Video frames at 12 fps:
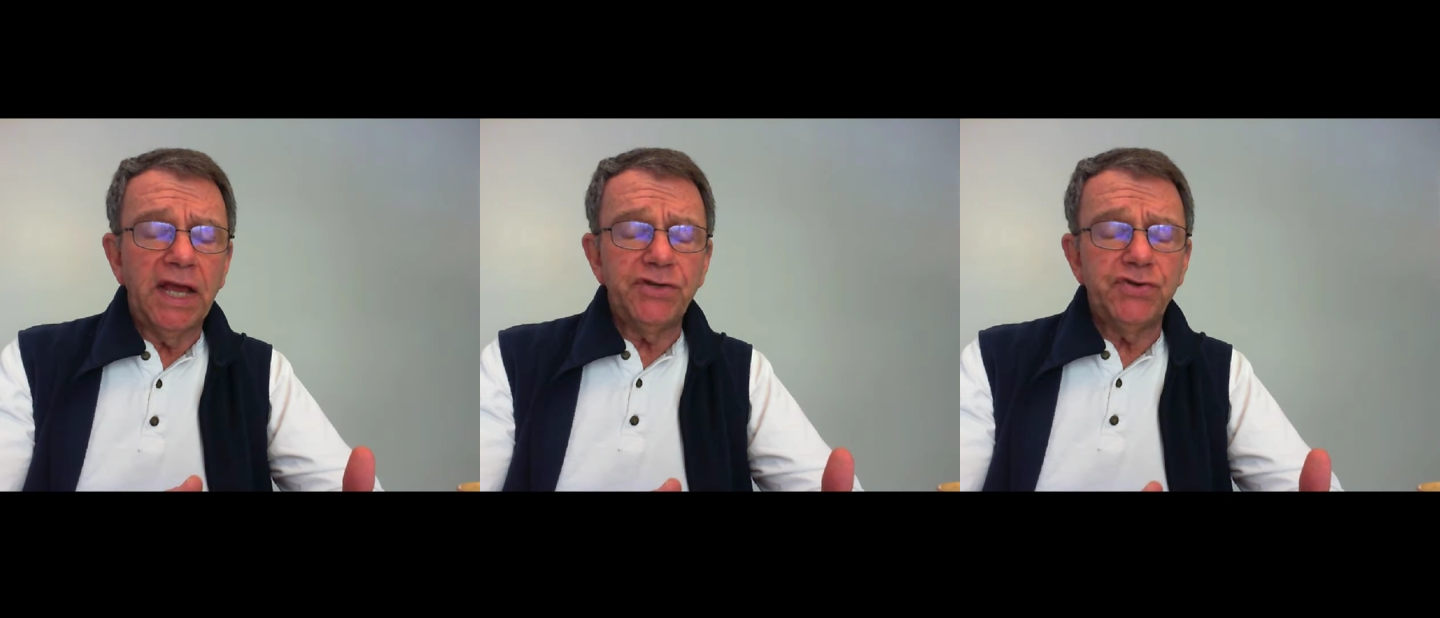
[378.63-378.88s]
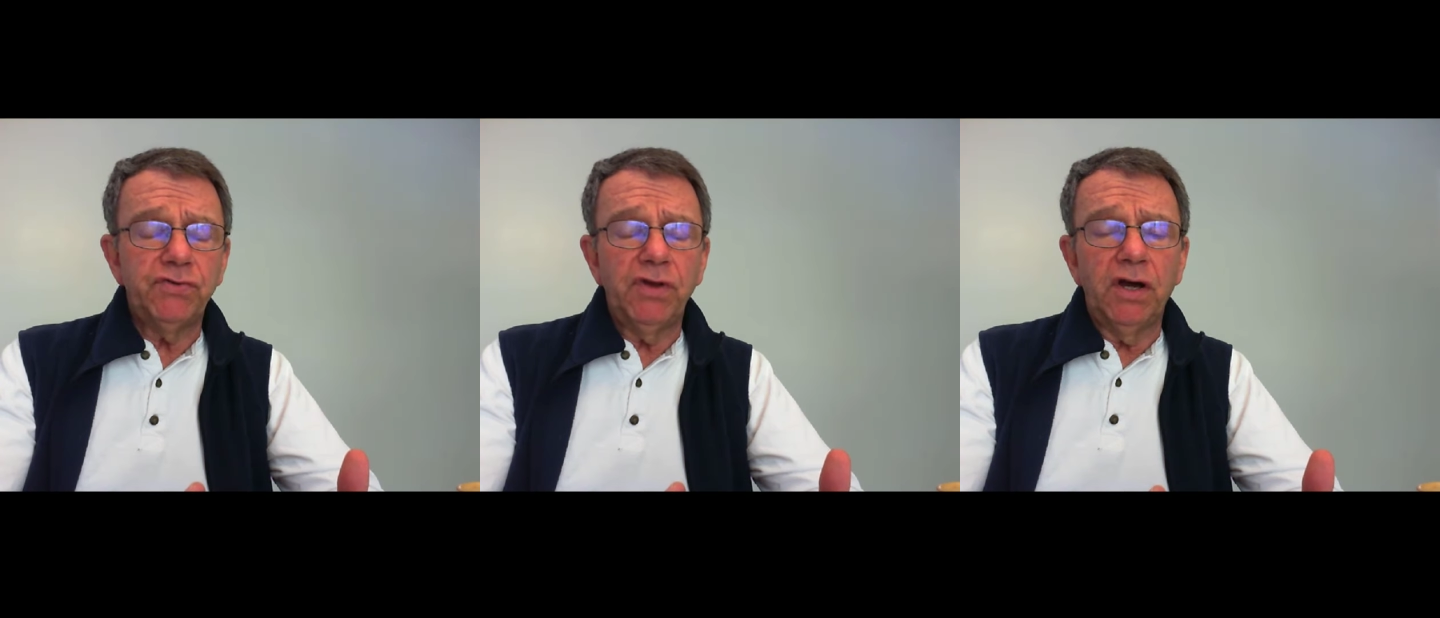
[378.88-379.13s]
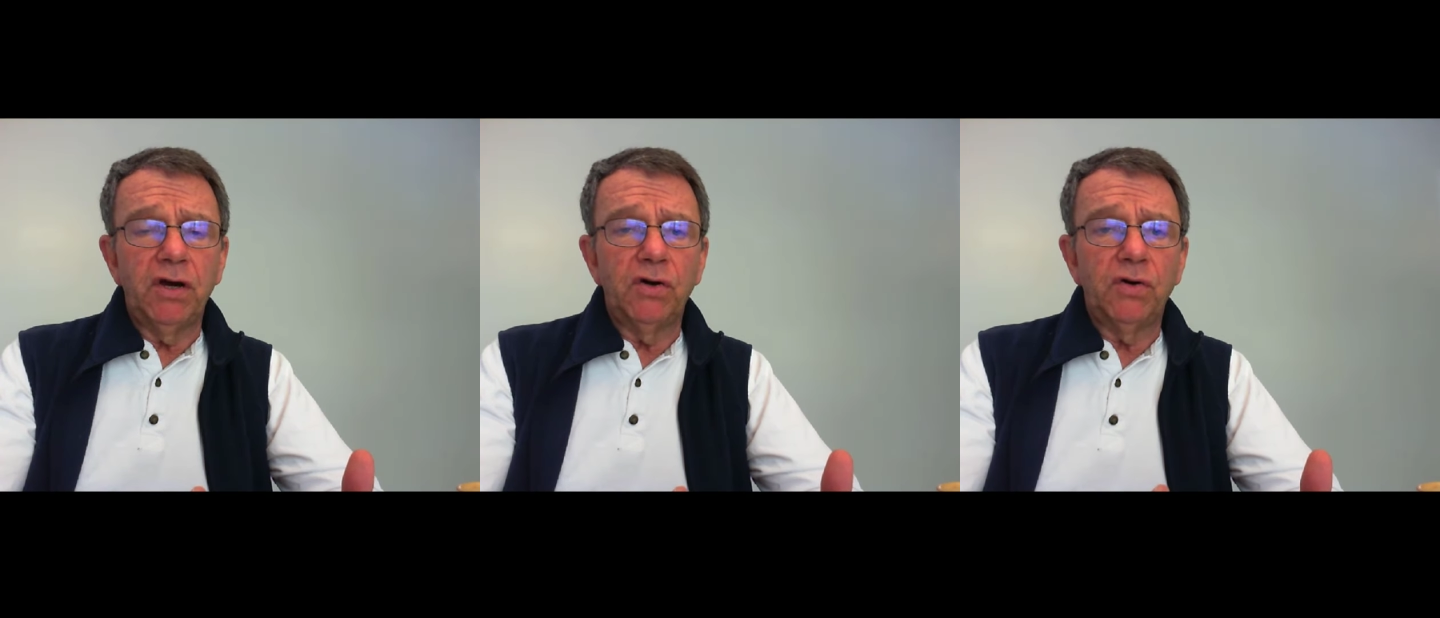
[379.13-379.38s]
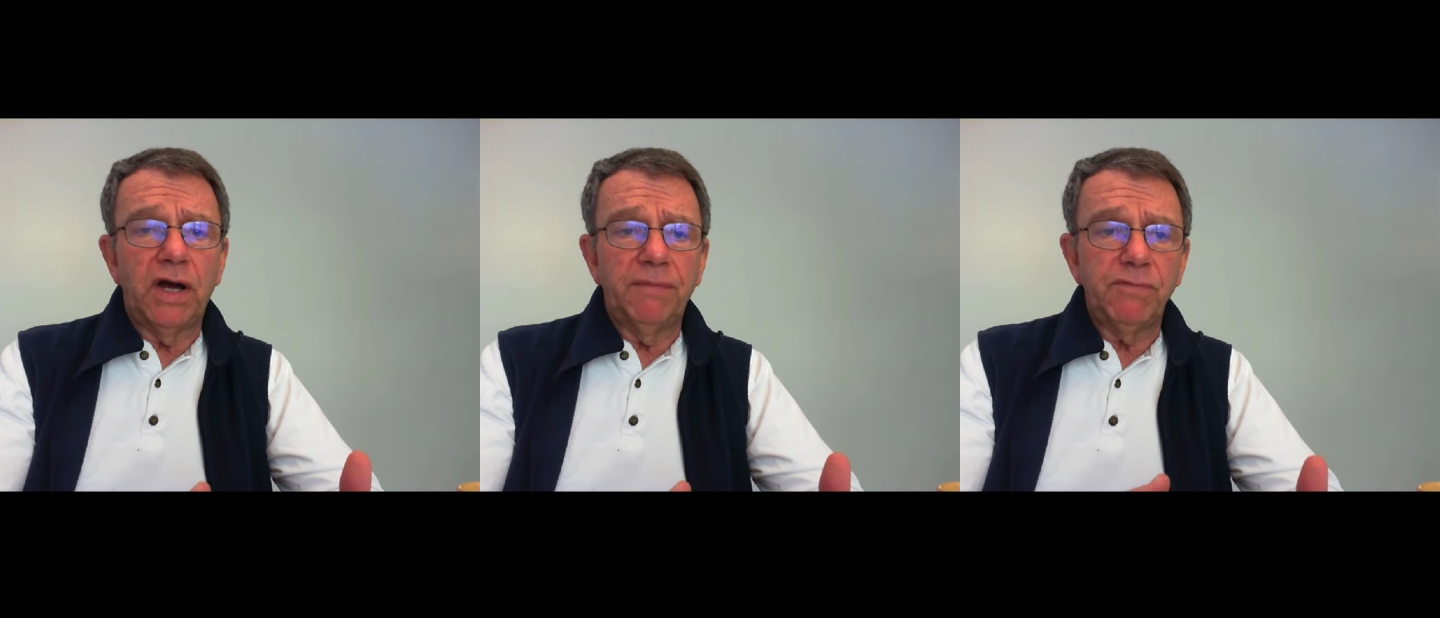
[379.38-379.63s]
as you
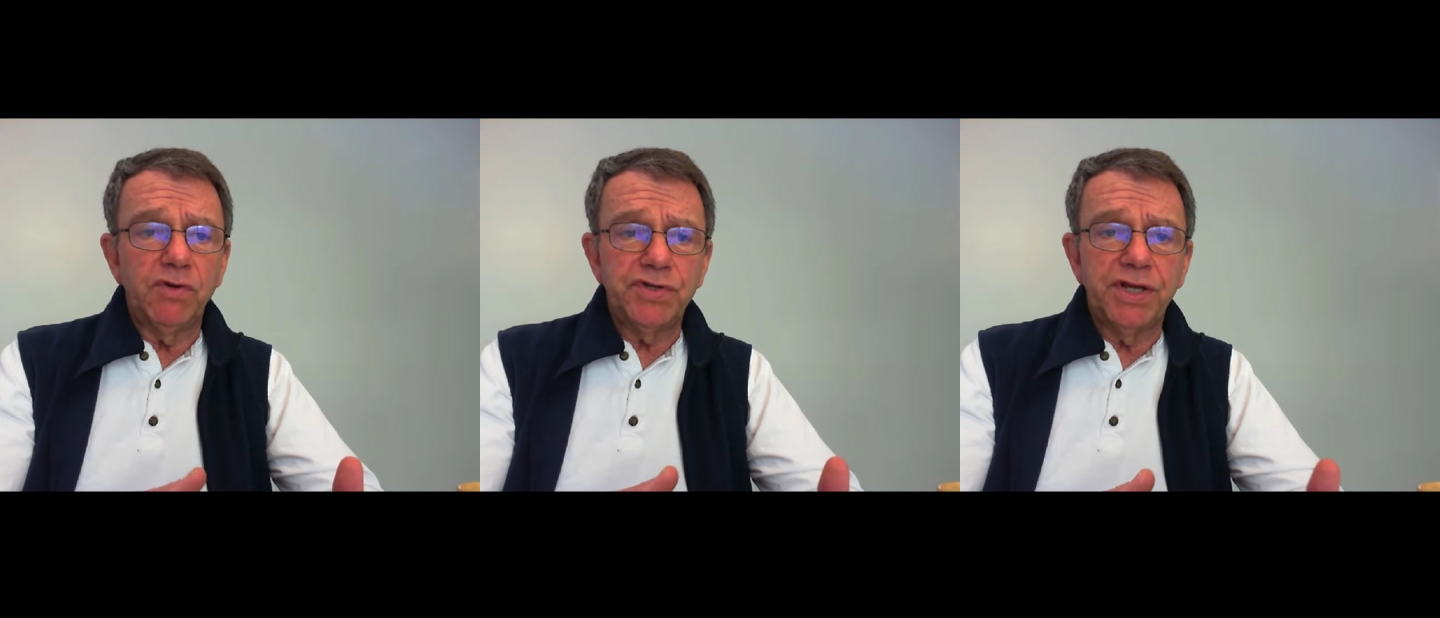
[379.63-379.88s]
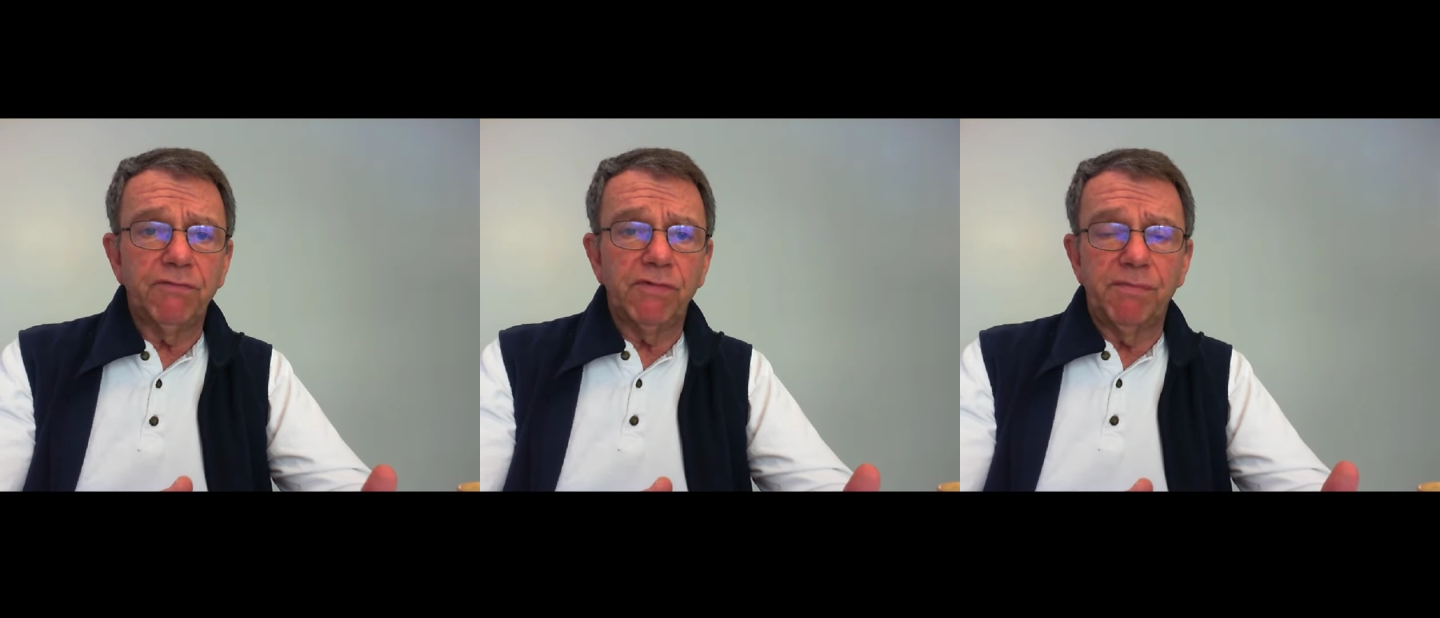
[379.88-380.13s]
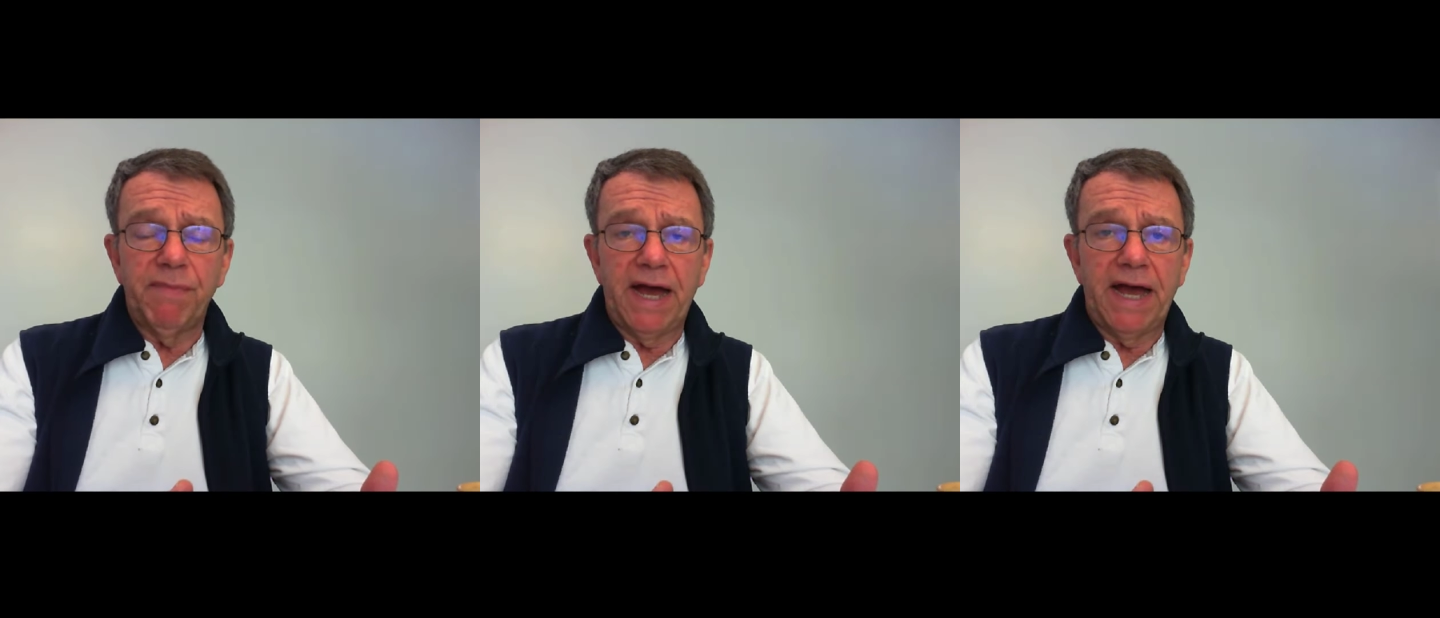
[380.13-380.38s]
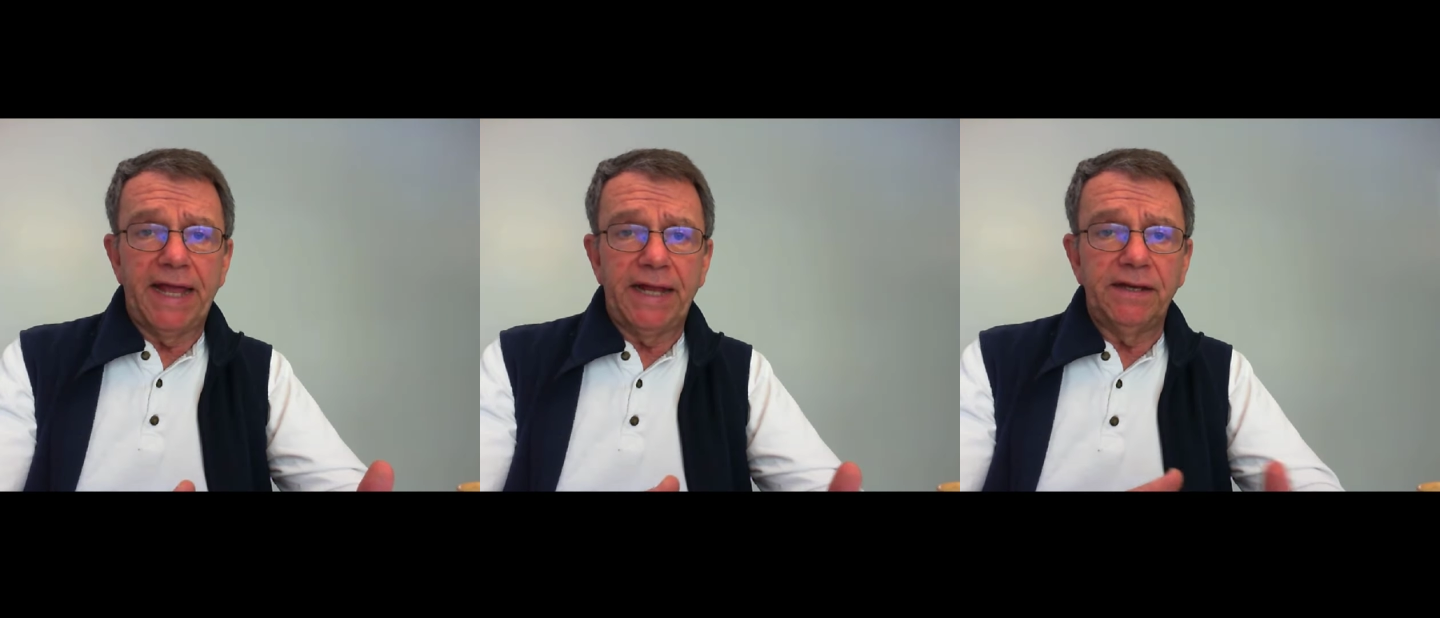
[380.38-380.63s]
know, I'm using
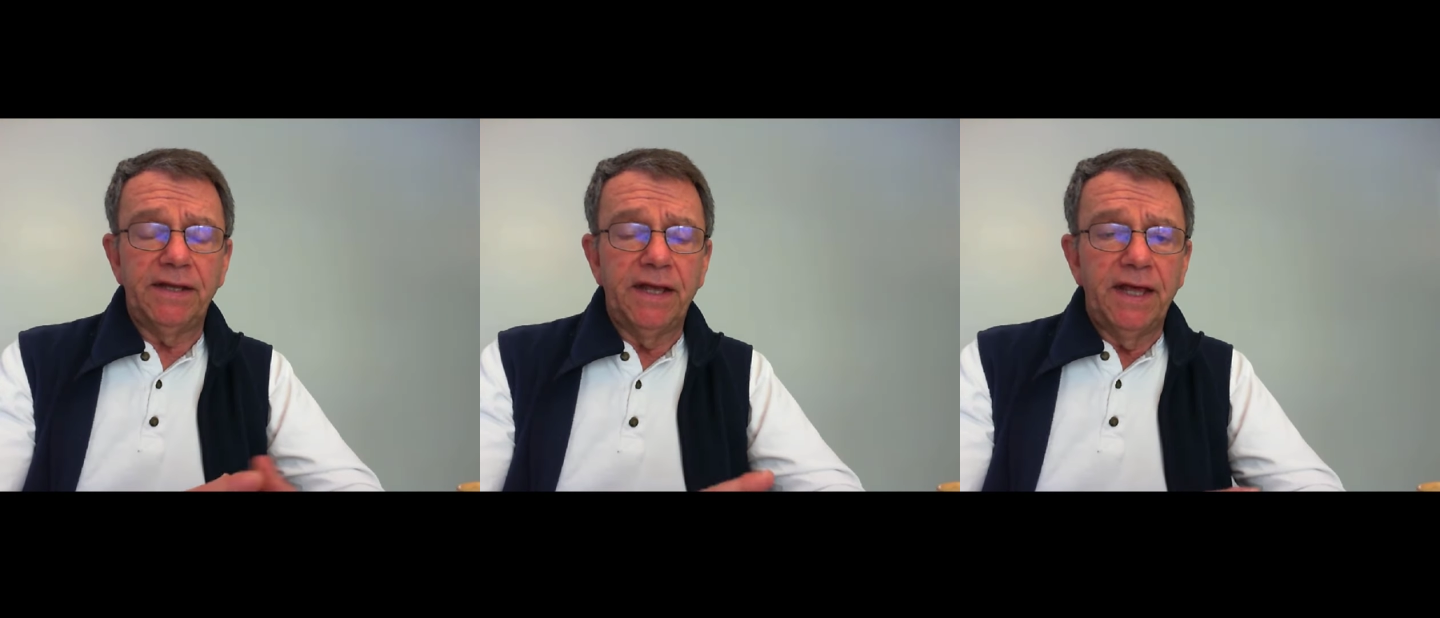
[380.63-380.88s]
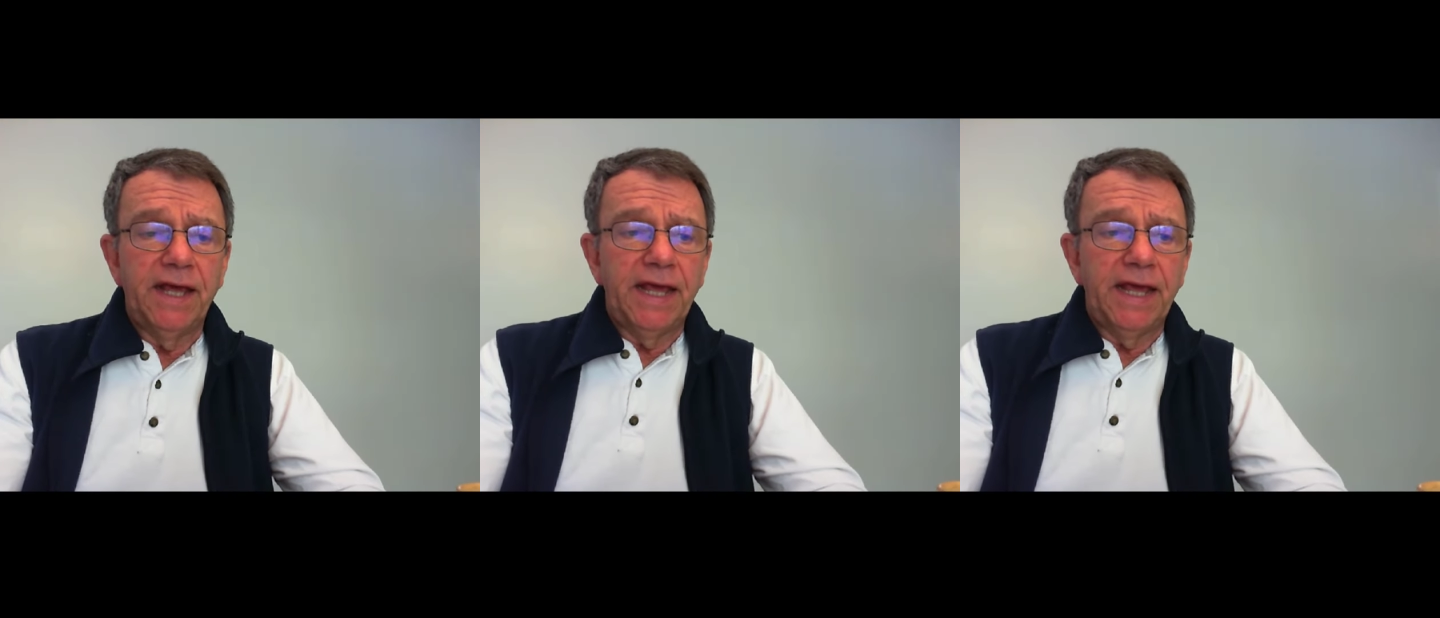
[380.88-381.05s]
Remind,